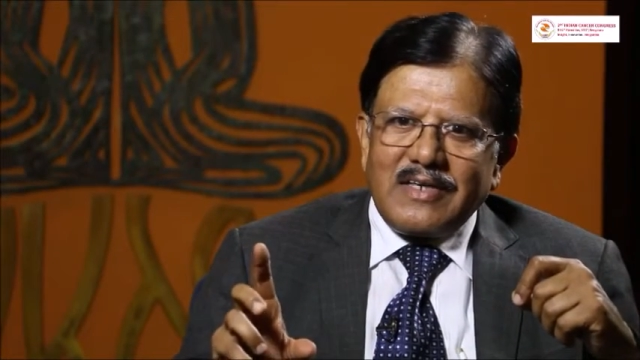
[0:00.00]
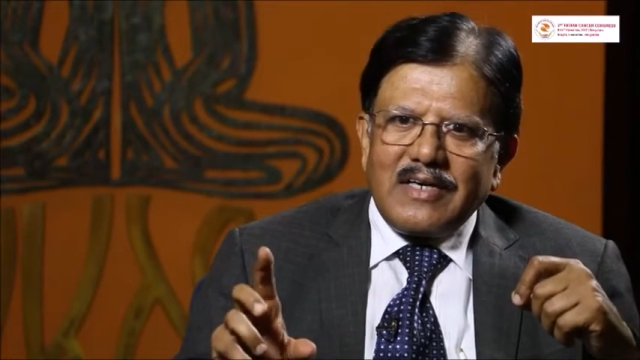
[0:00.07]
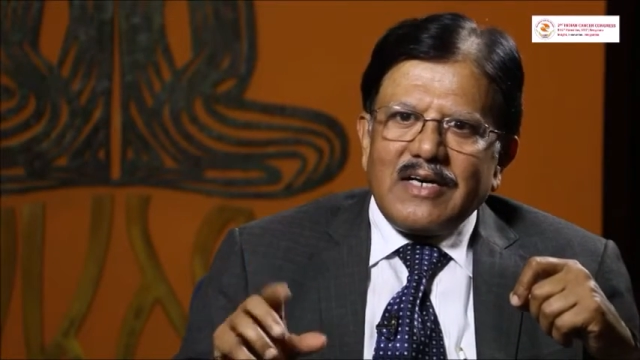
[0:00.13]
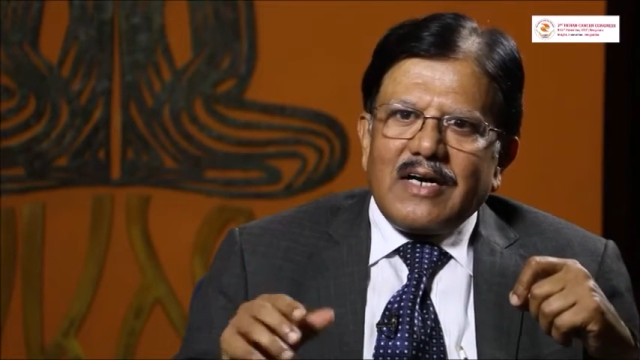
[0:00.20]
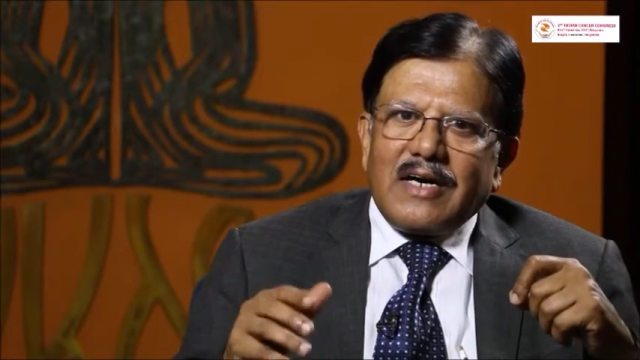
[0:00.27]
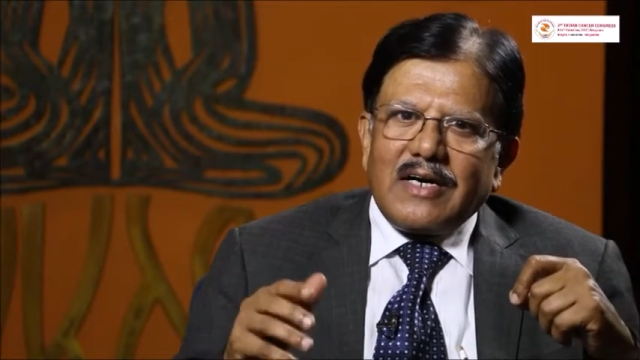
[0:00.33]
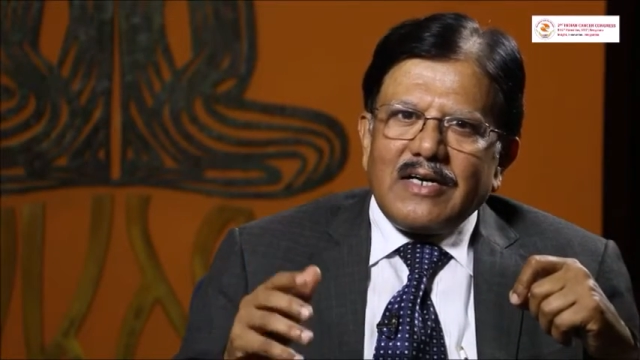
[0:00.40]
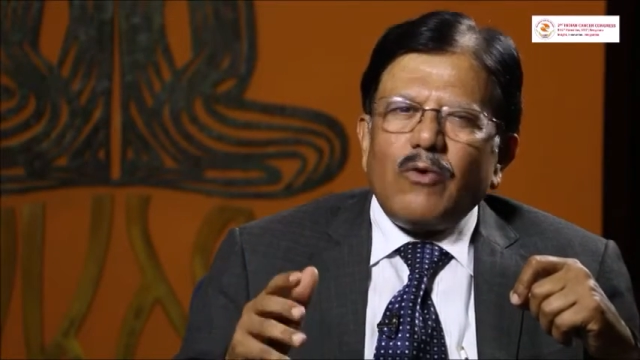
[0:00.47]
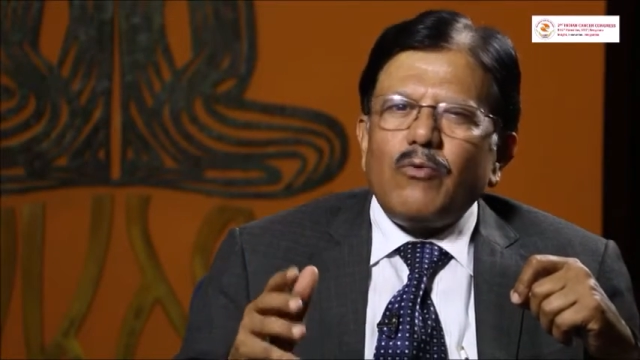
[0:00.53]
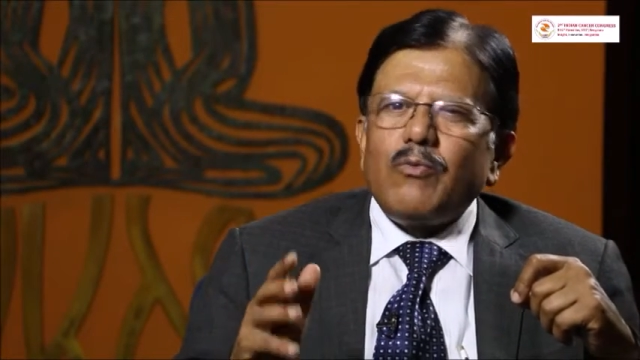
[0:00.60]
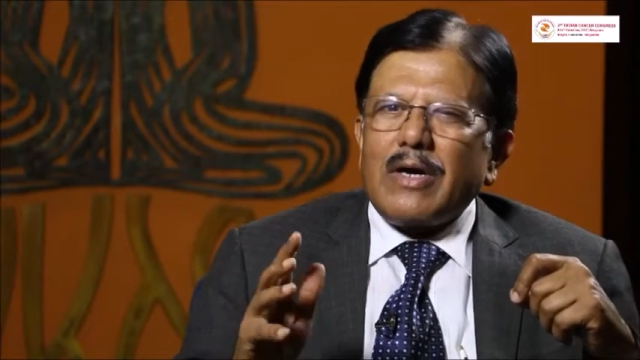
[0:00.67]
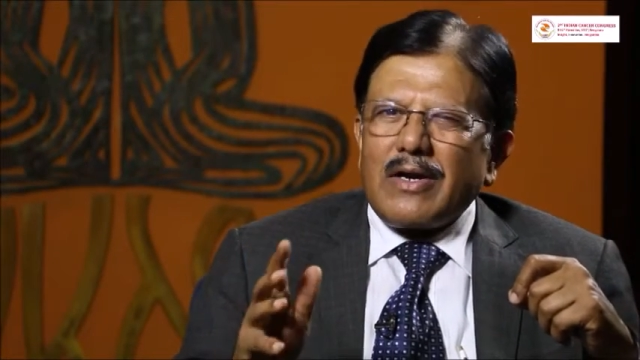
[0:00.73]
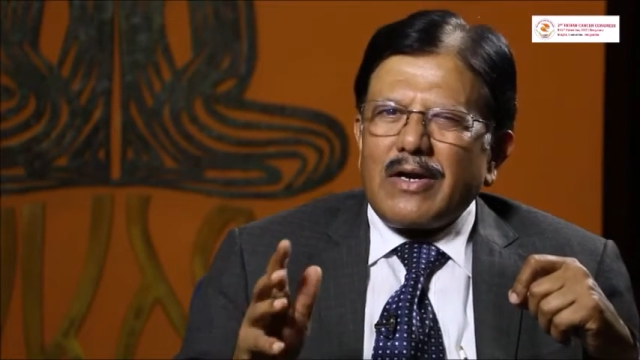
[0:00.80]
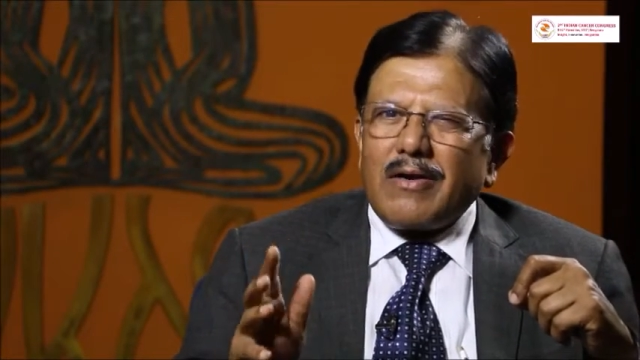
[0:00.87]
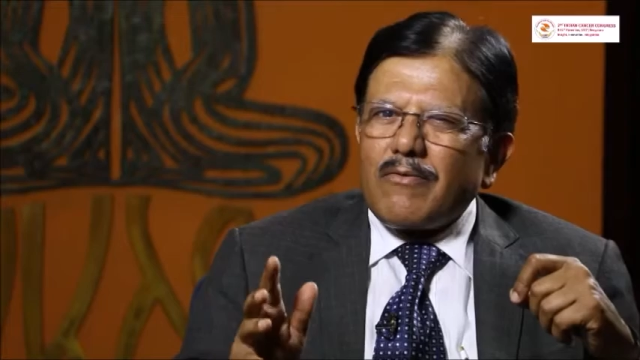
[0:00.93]
and now
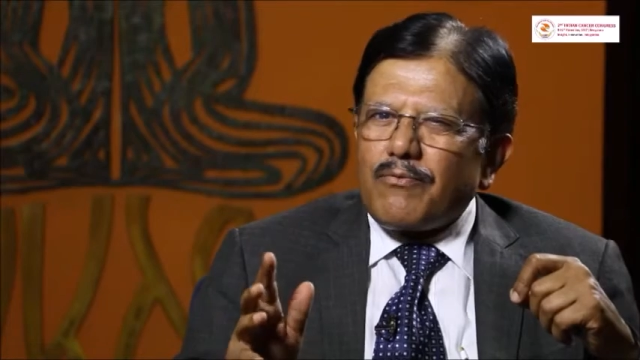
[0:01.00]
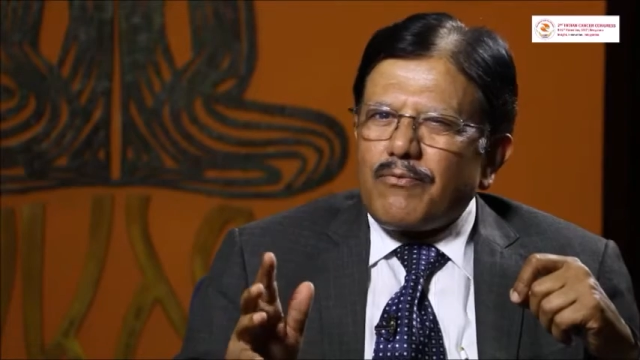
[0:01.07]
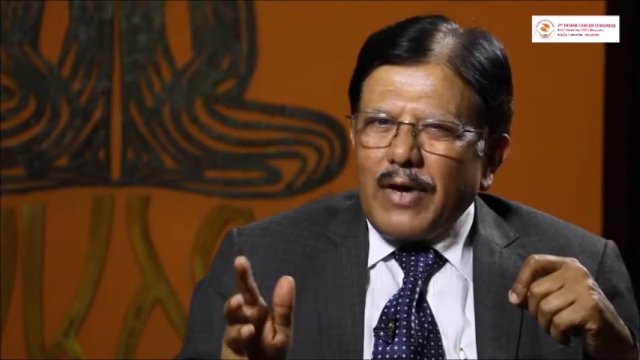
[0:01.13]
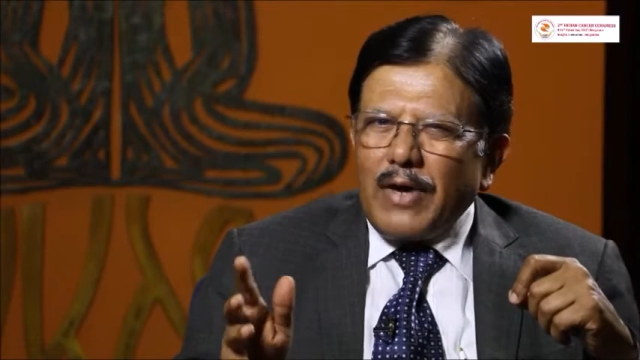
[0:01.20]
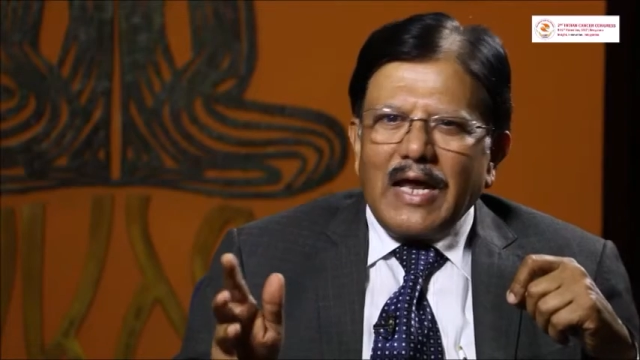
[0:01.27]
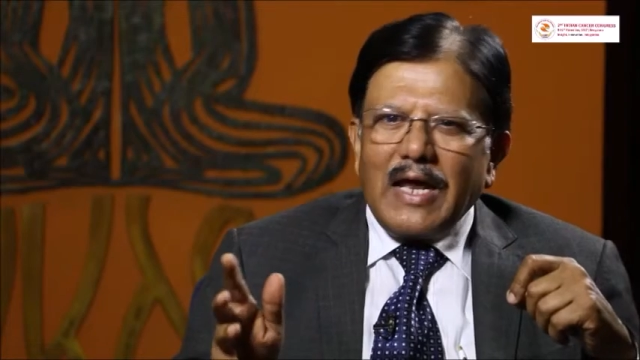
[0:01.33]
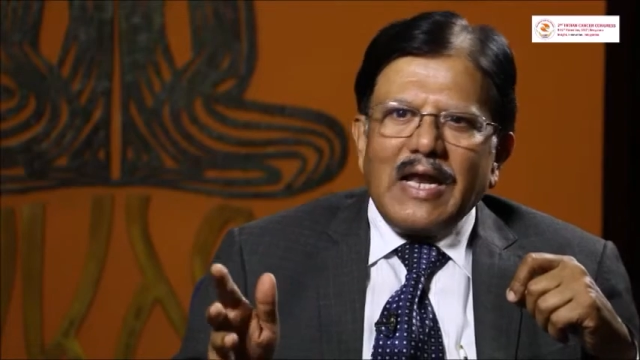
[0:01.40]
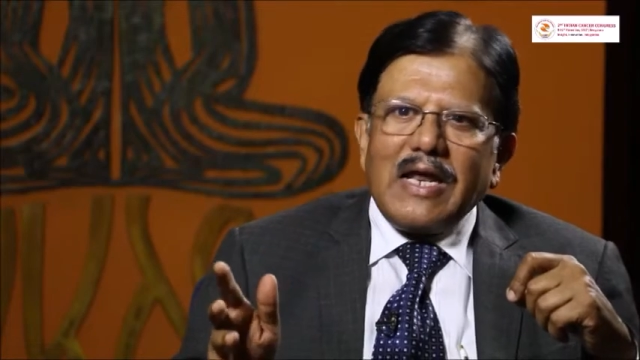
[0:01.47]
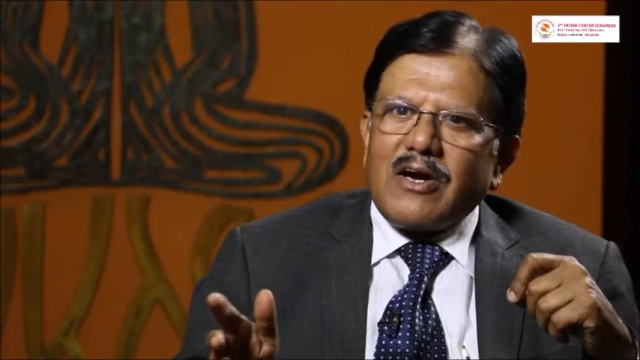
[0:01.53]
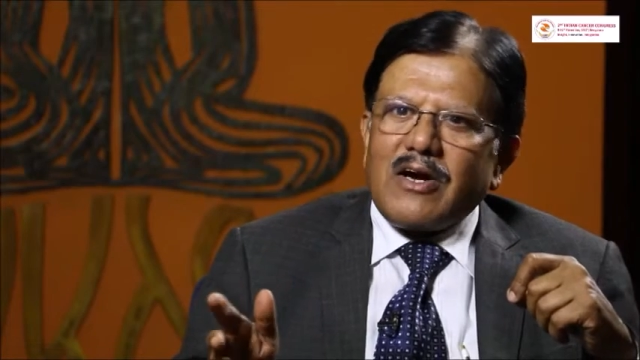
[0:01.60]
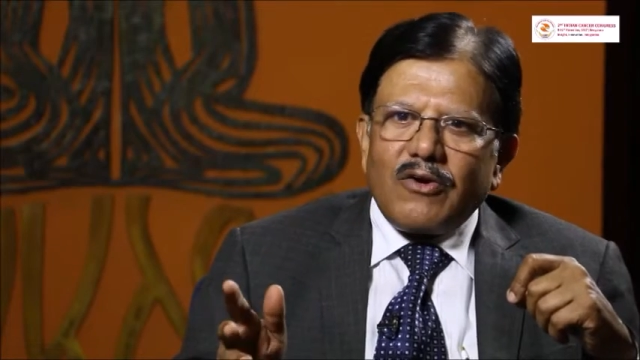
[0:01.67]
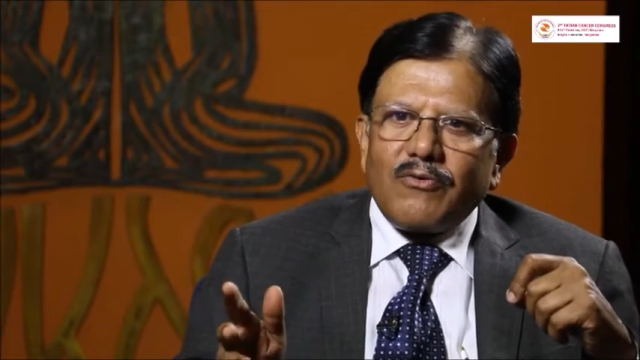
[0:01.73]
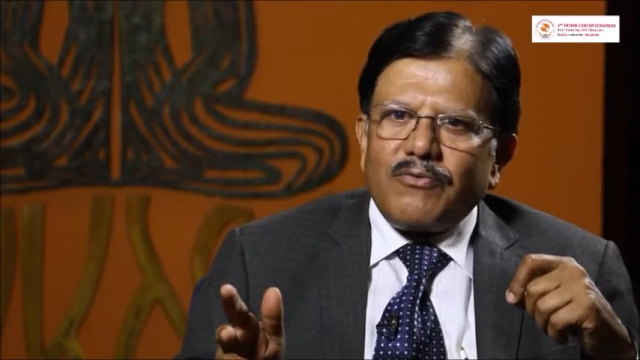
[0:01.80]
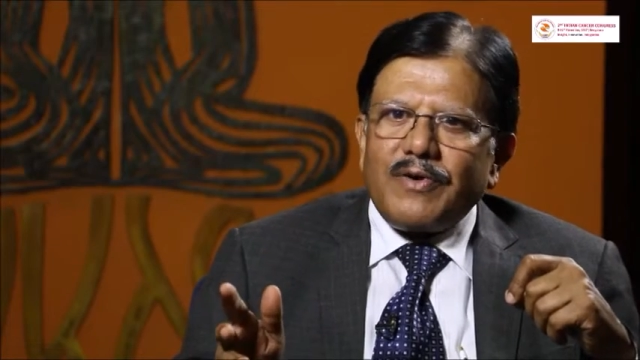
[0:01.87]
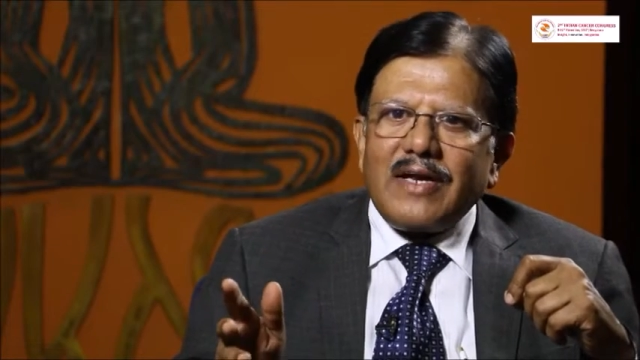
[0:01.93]
we are fairly
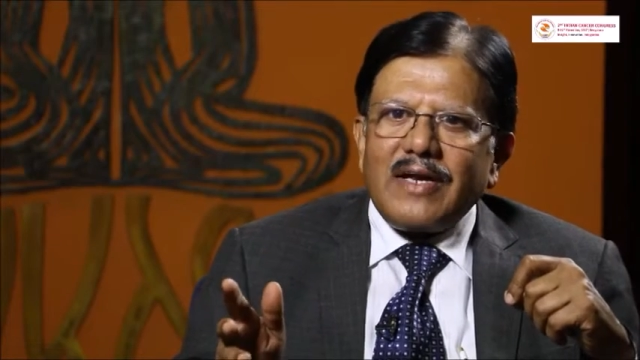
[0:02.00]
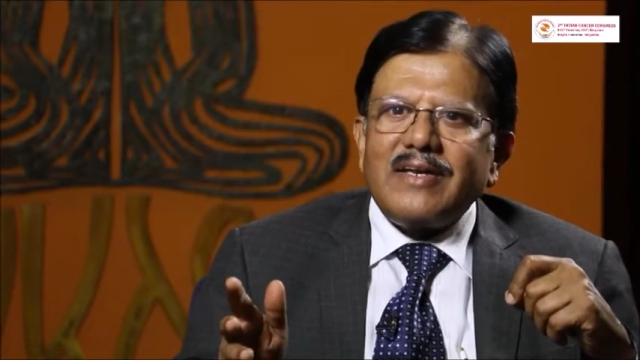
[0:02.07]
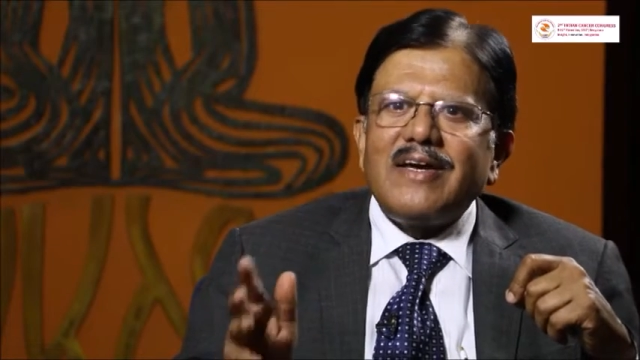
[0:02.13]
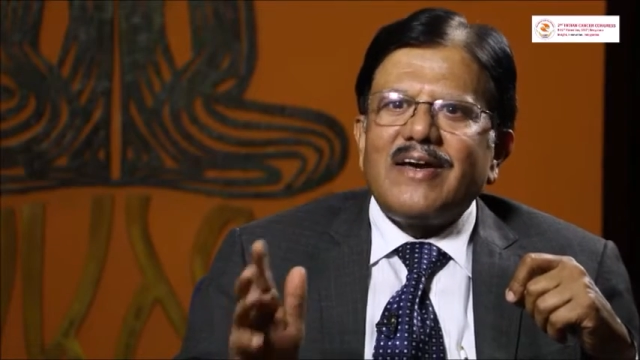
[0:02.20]
confident,